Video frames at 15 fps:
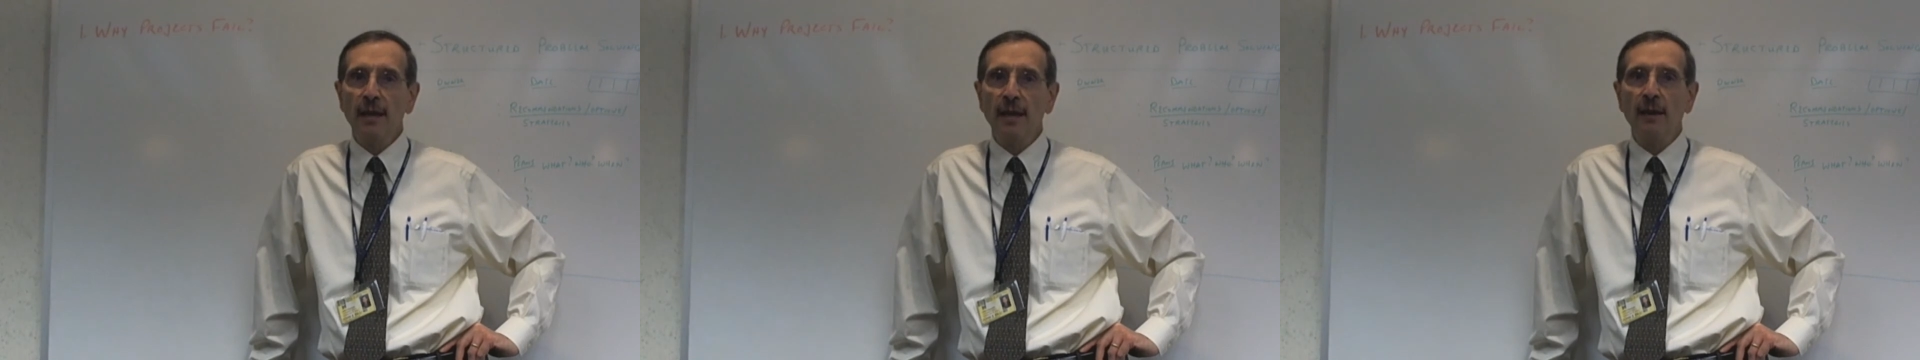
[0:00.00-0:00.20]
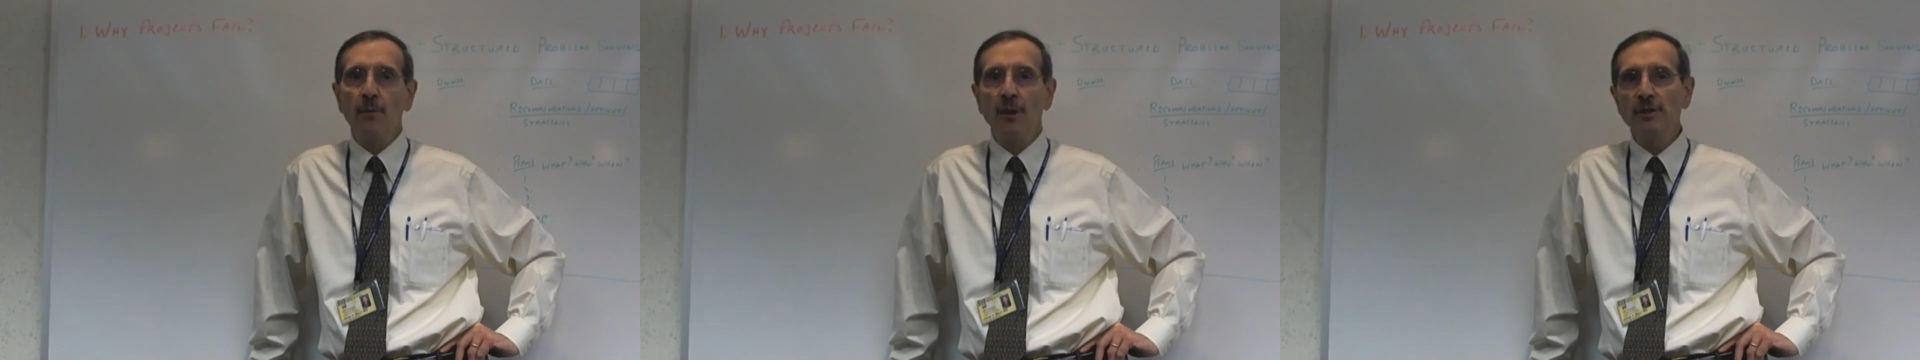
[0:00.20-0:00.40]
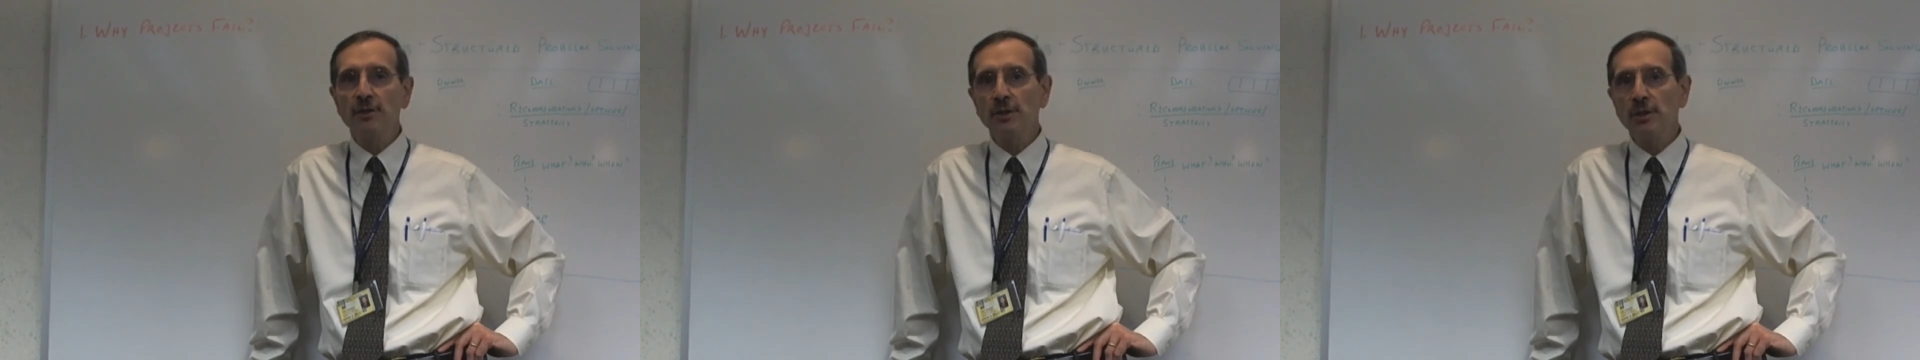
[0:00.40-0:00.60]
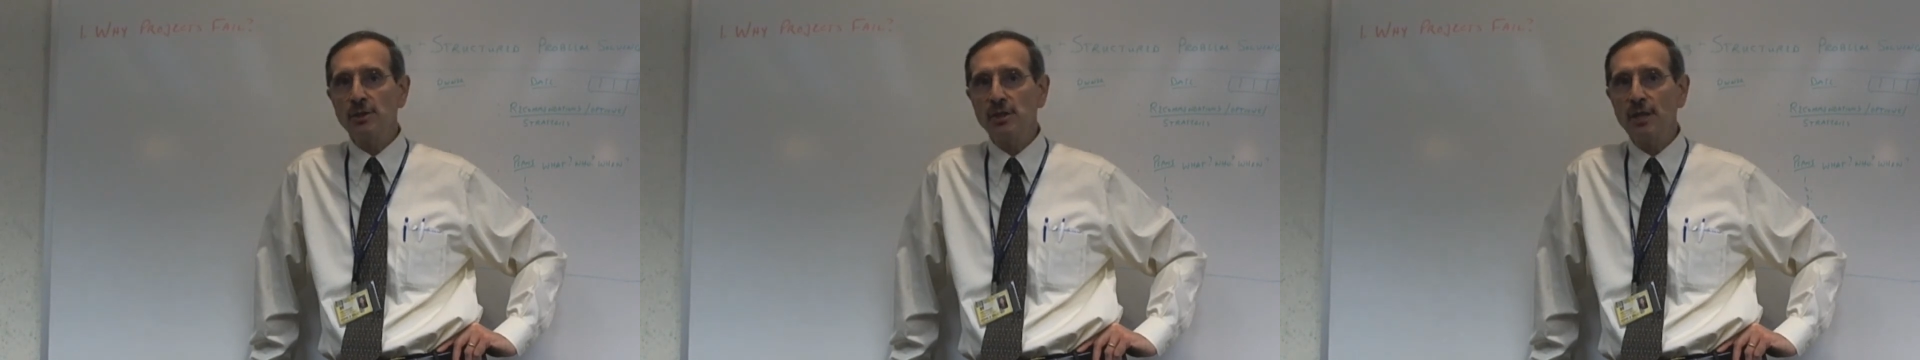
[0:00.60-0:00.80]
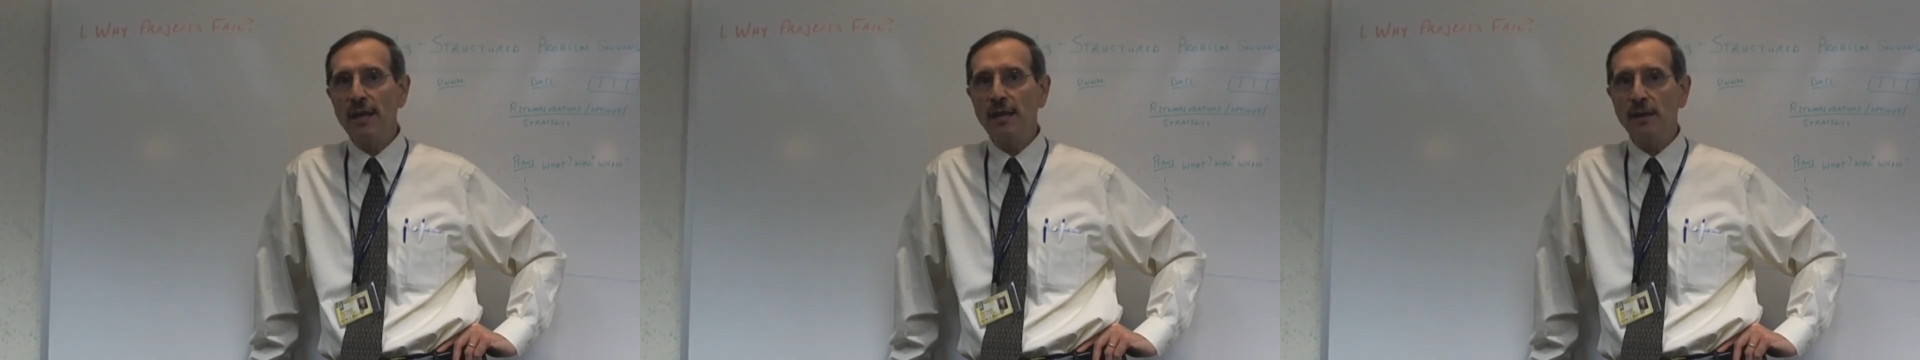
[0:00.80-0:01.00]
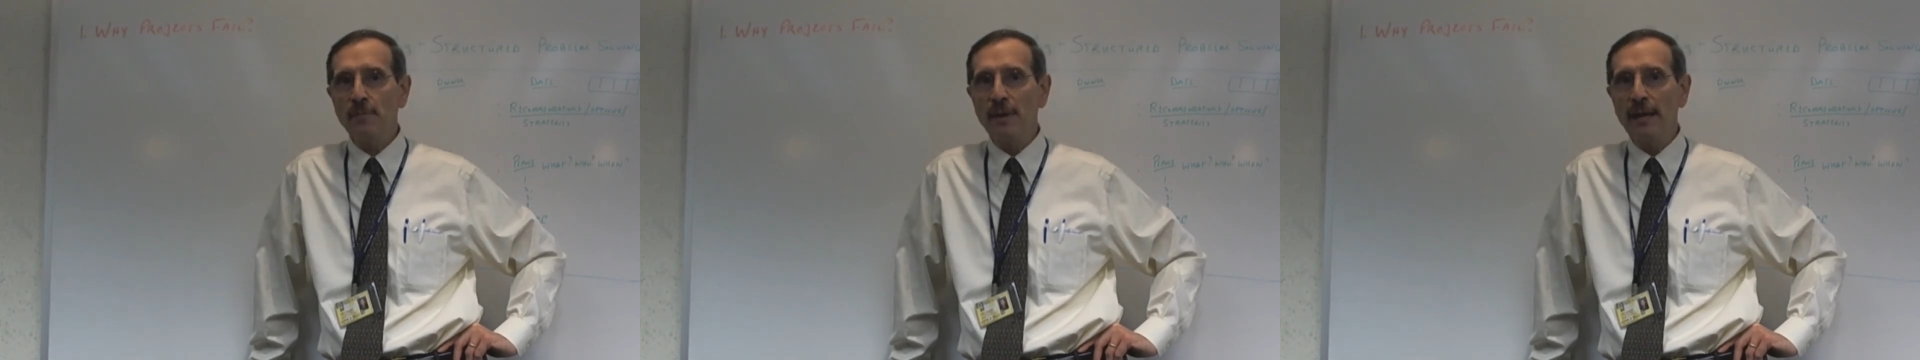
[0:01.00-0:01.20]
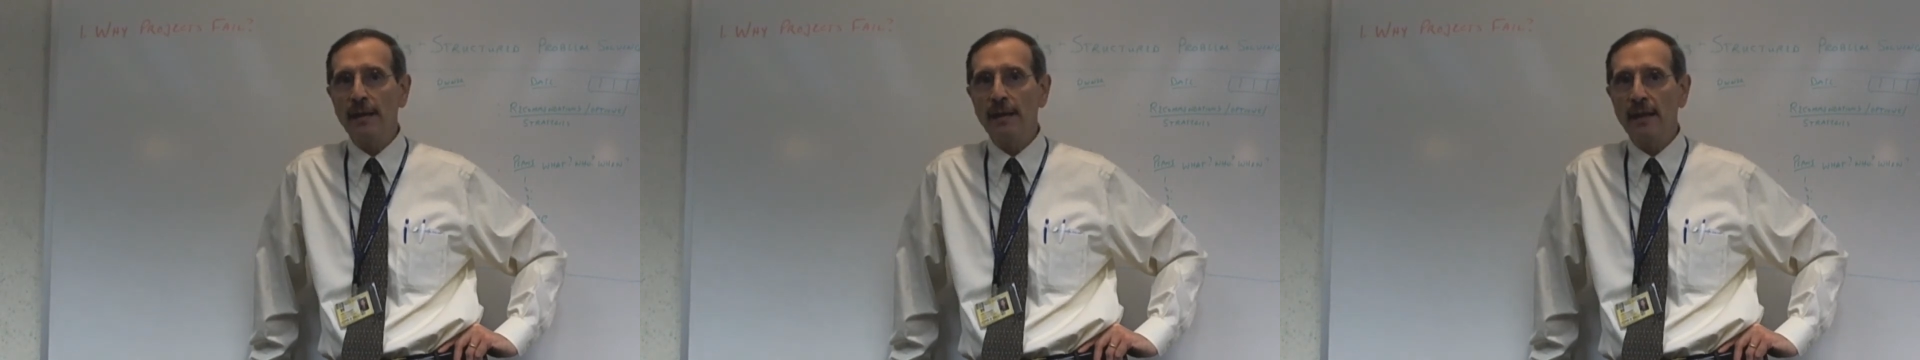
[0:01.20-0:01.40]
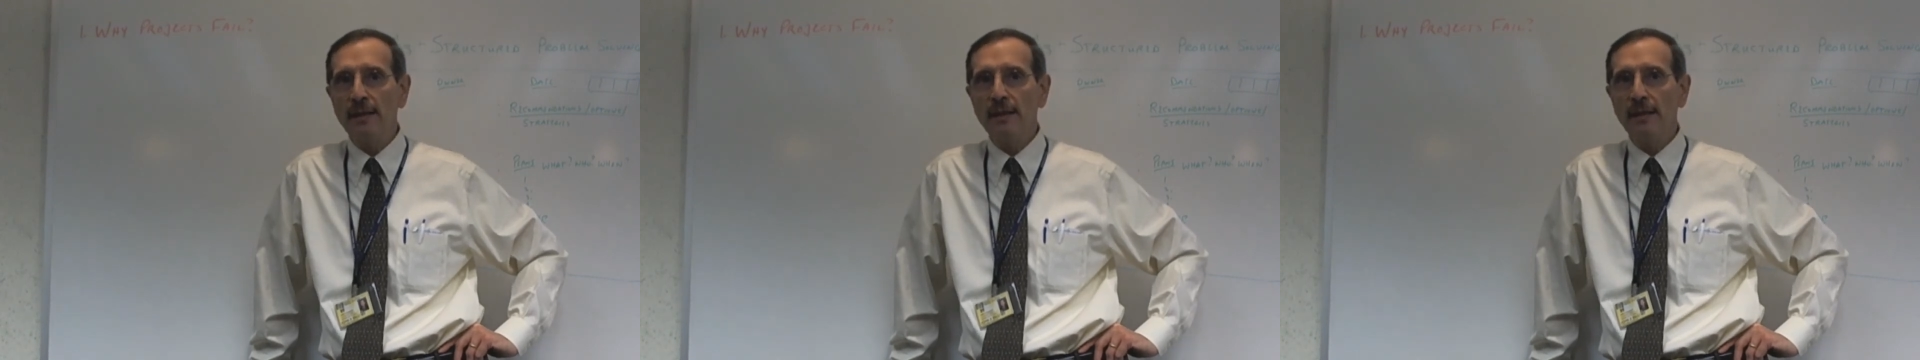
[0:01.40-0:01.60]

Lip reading: And I want you to just take a minute and